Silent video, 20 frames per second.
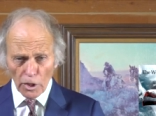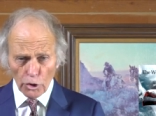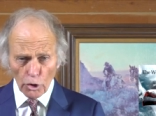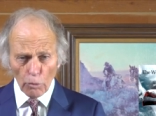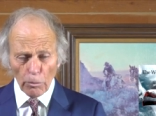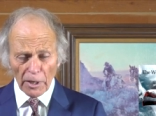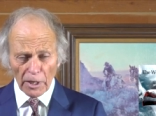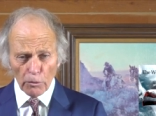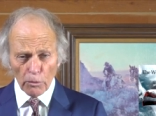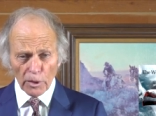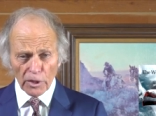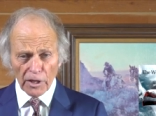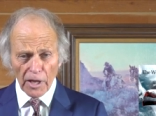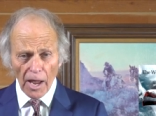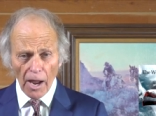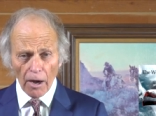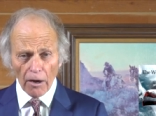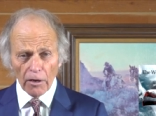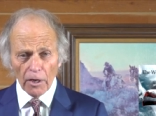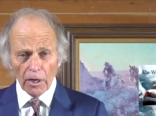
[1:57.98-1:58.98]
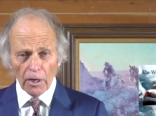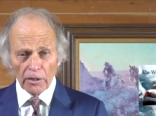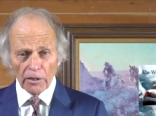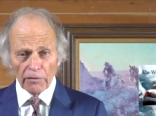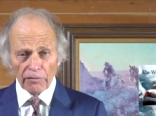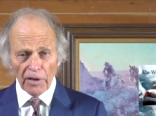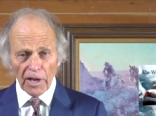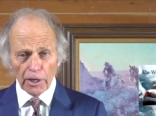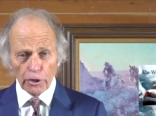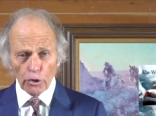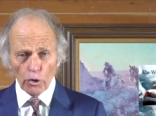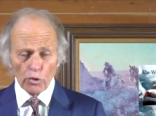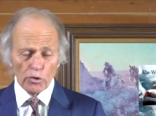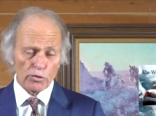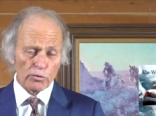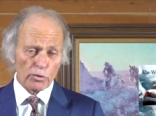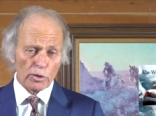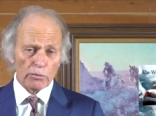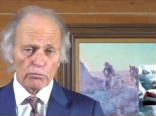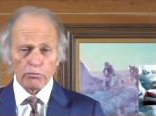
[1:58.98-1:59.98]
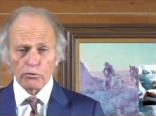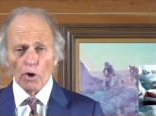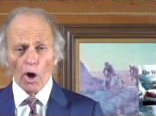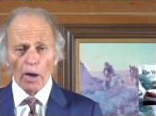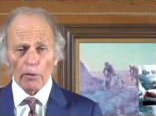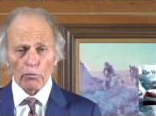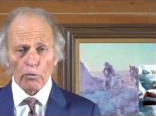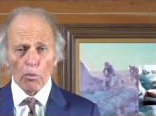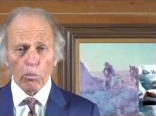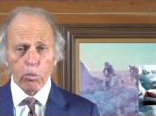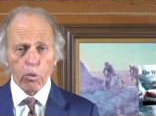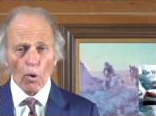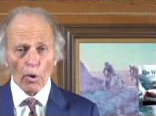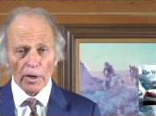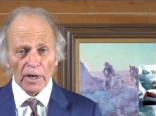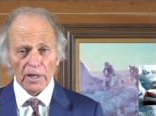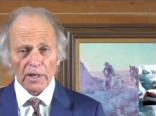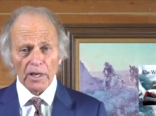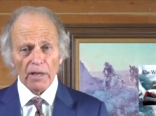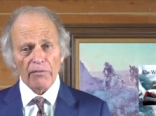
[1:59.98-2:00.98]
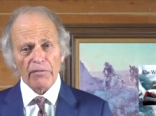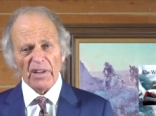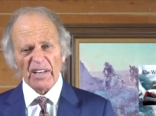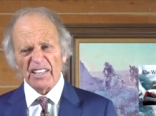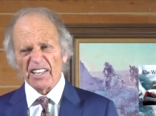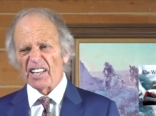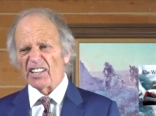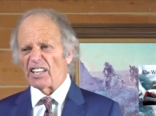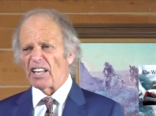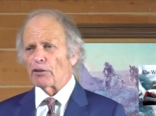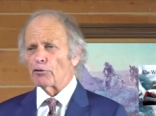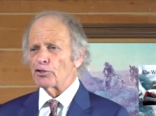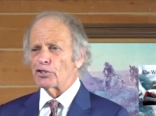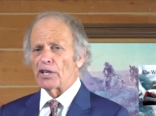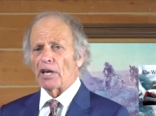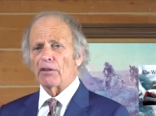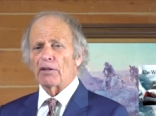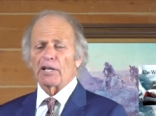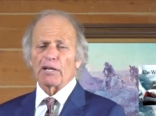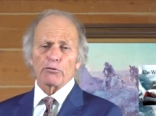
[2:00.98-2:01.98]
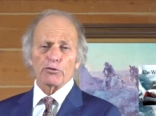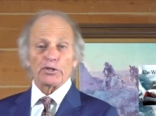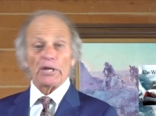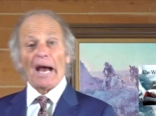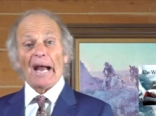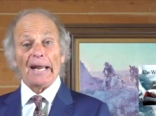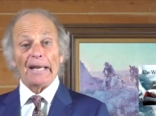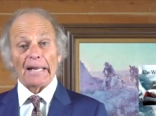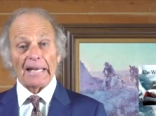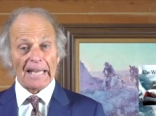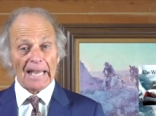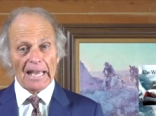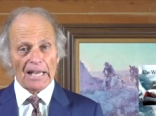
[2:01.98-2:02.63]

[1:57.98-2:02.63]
Nobody would care. The fake news would not report it, and if they did, they would say that he was dying of